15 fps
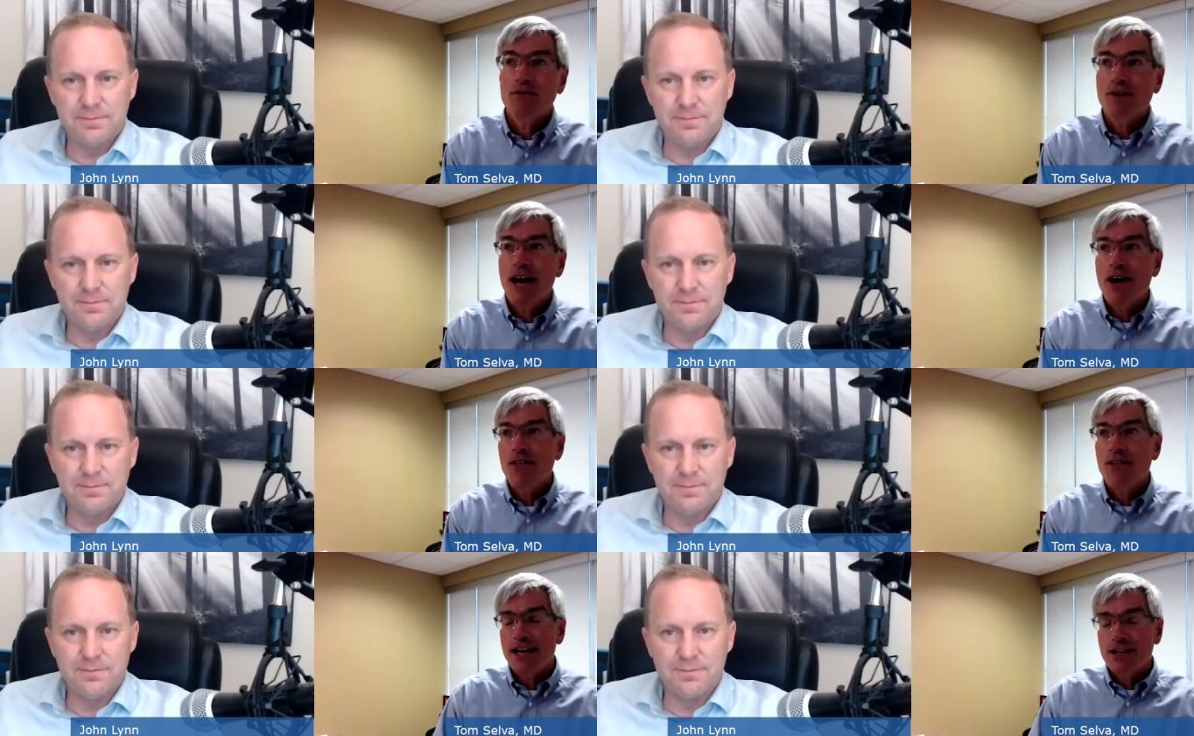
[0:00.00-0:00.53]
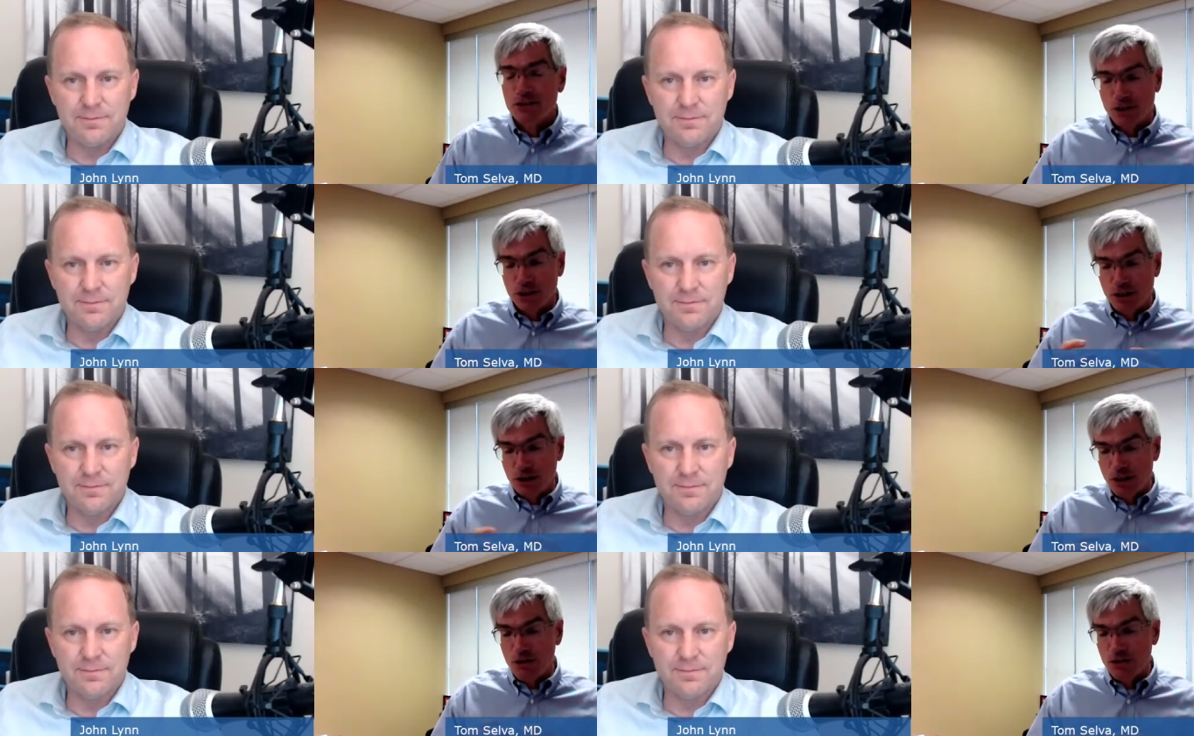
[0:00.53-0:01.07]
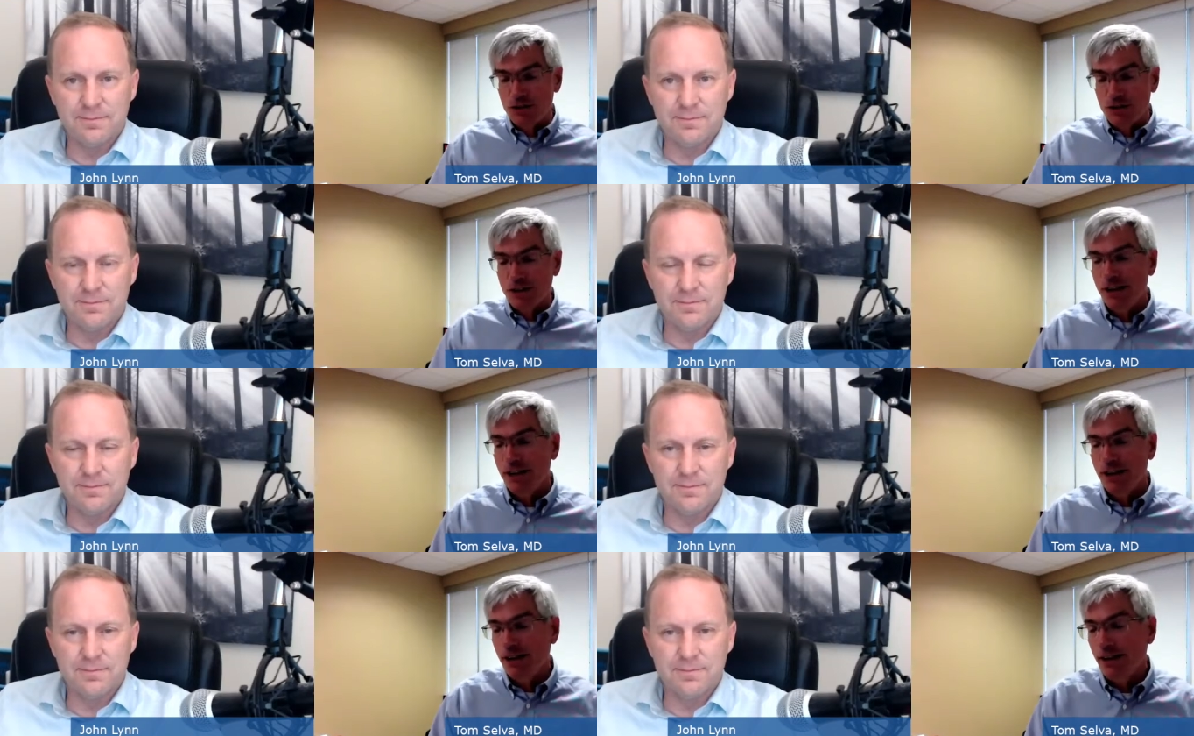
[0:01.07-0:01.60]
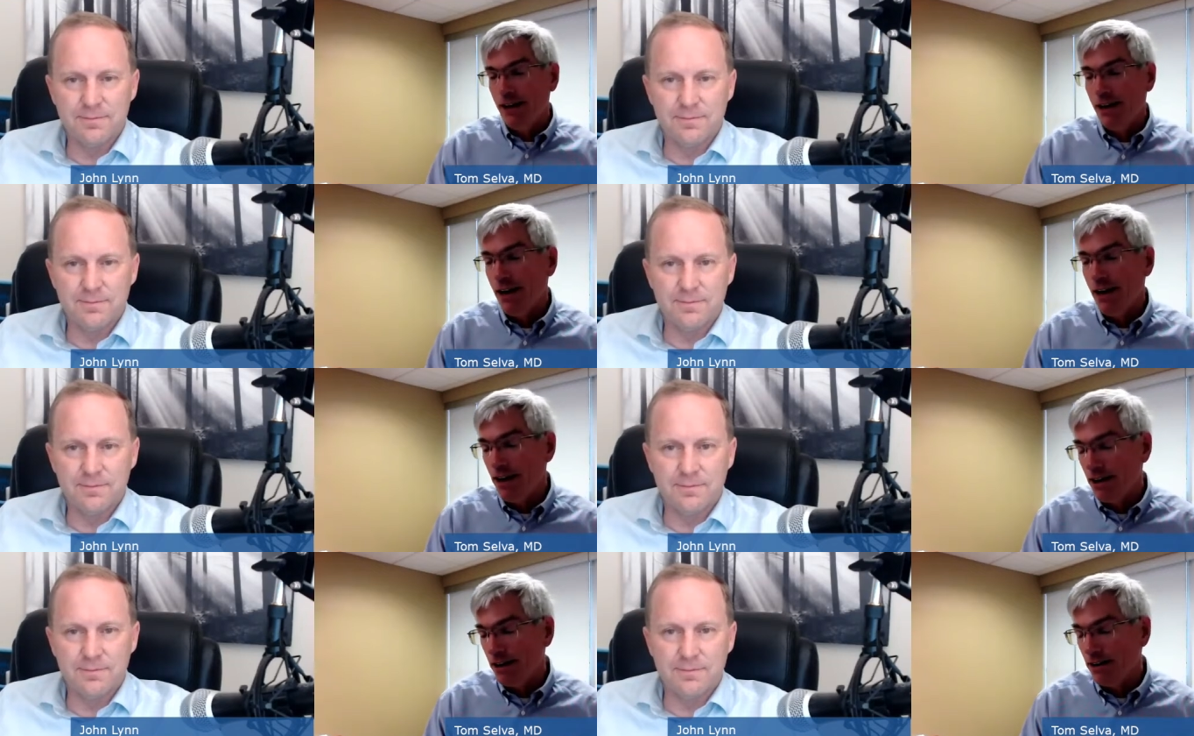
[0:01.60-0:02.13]
Speaker 1: of how that sort of close
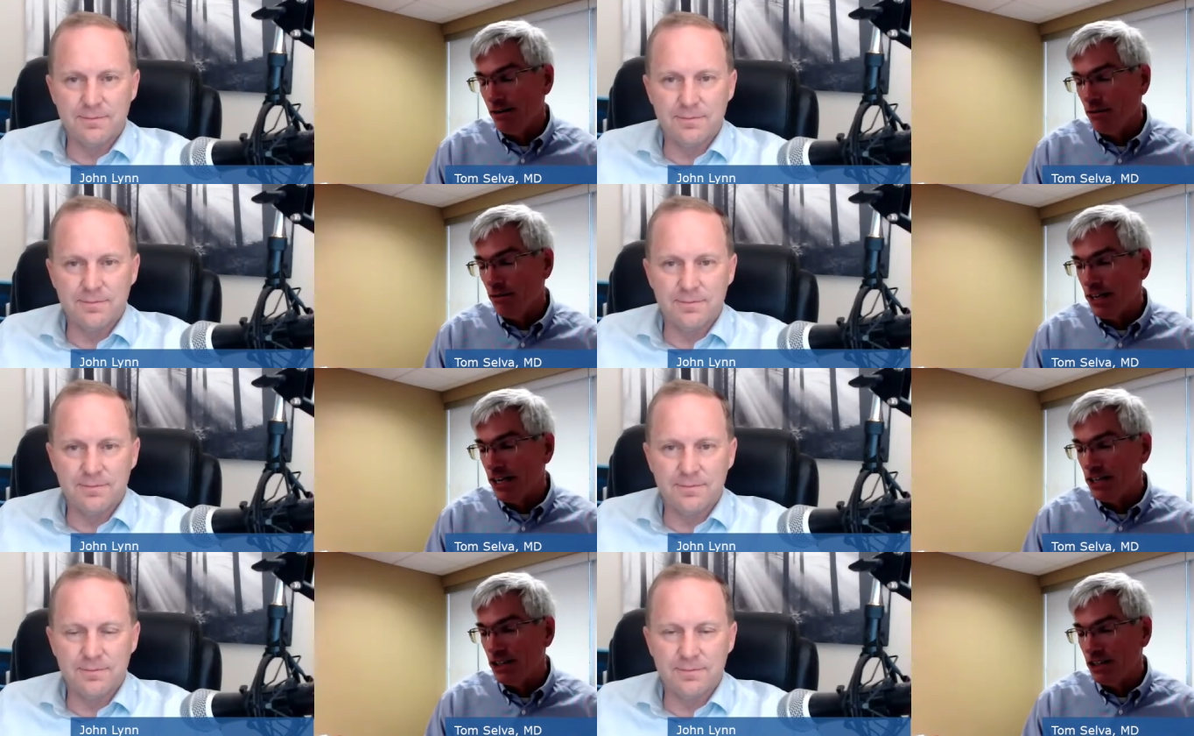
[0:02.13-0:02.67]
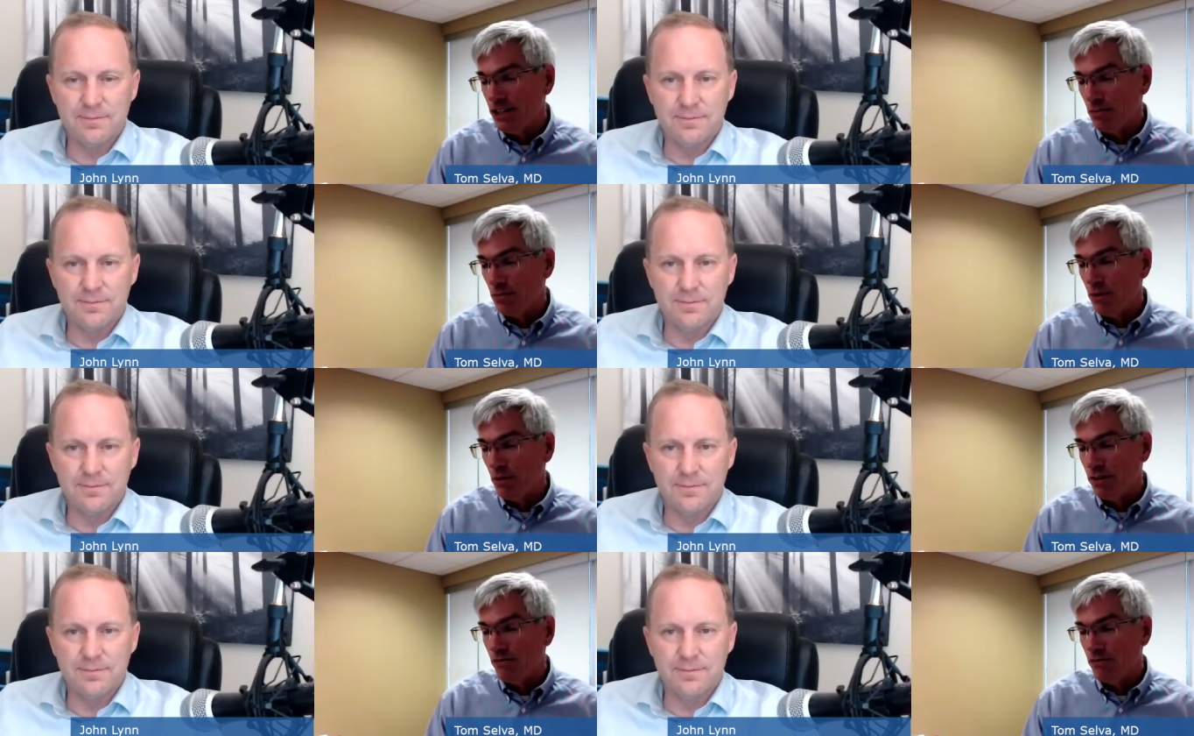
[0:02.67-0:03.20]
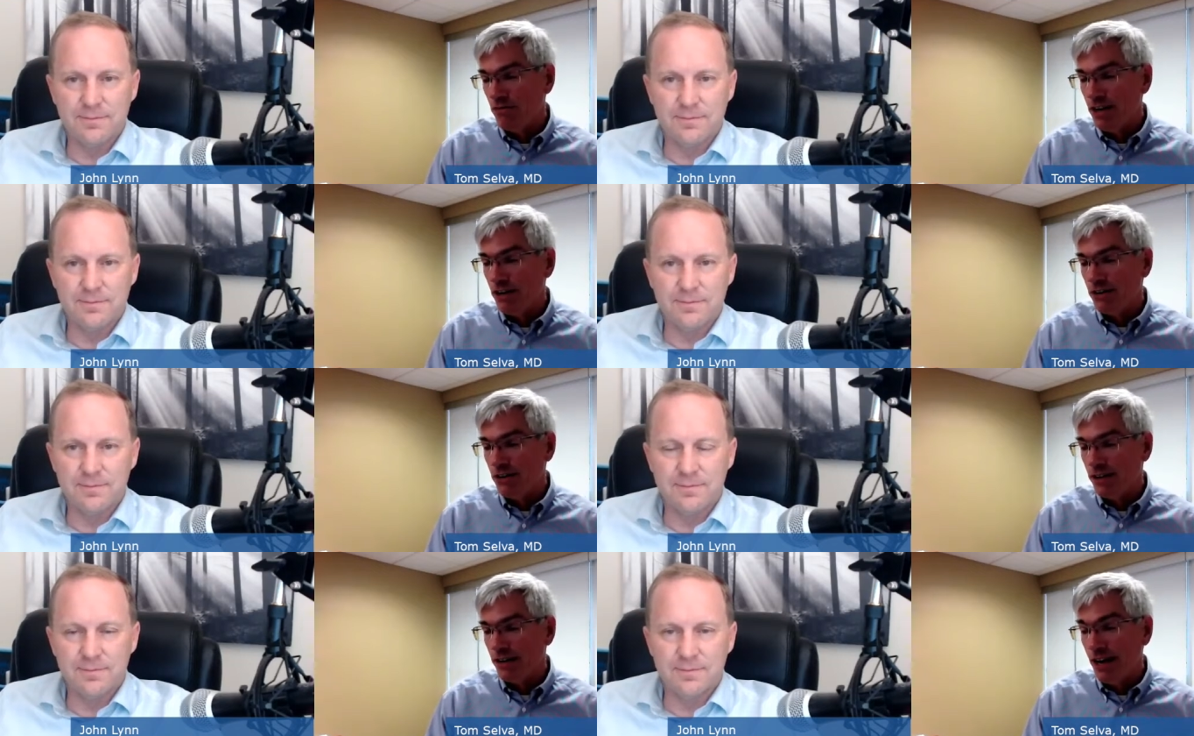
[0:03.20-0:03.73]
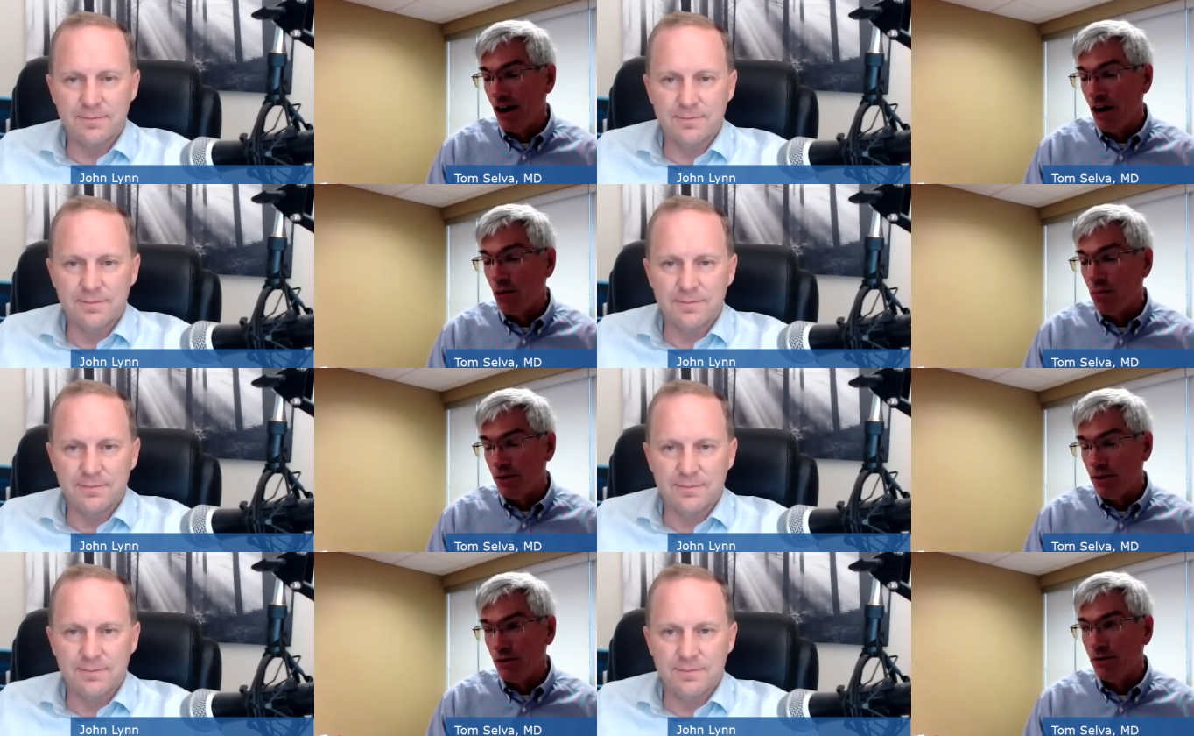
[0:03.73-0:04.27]
uh, relationship with a vendor can help
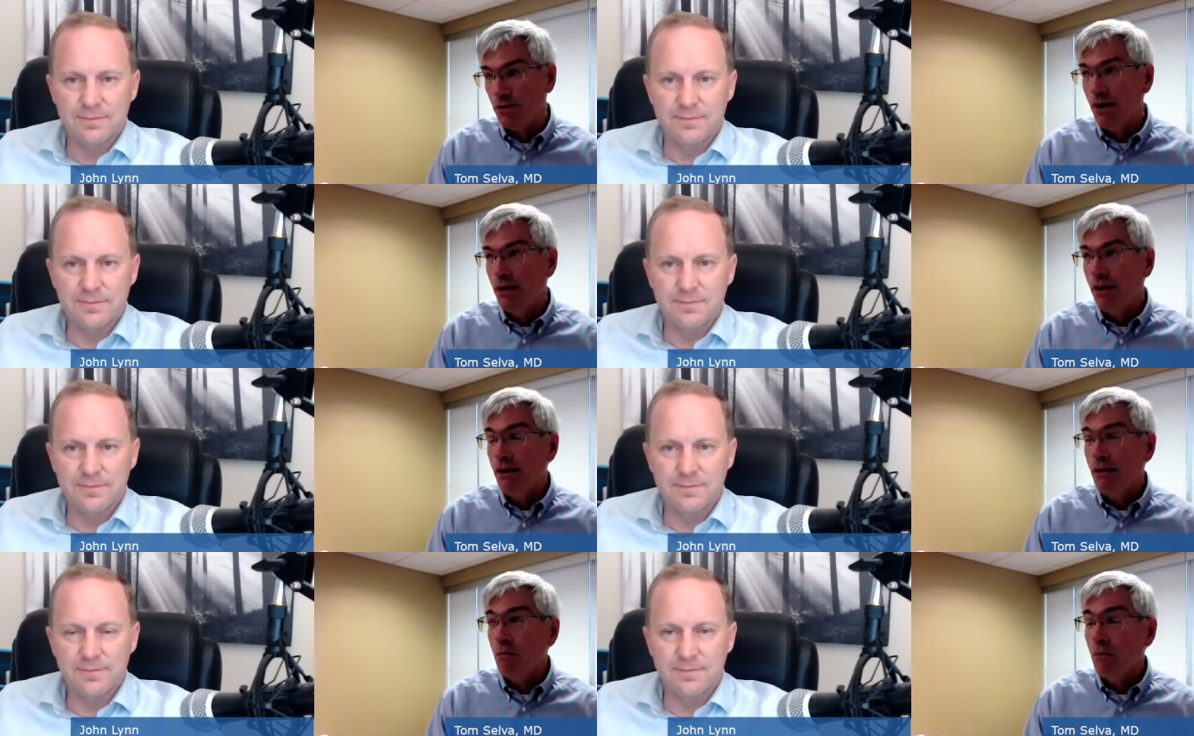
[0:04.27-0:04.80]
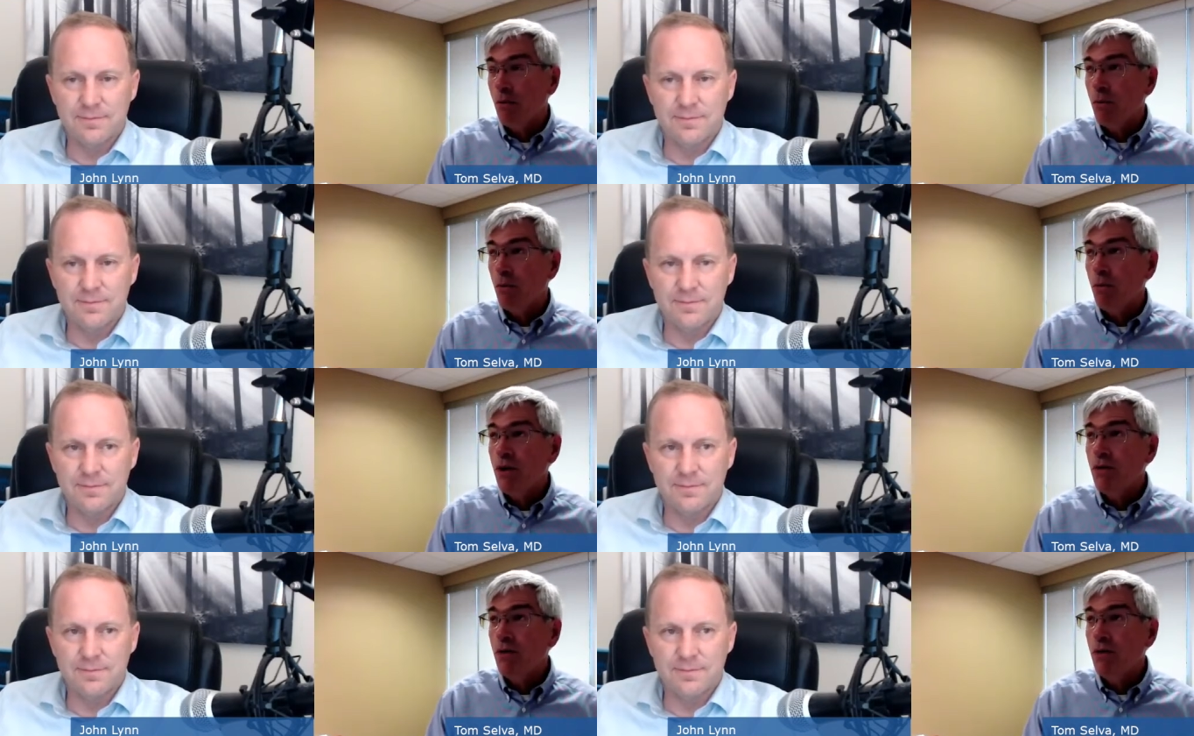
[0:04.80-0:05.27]
you, we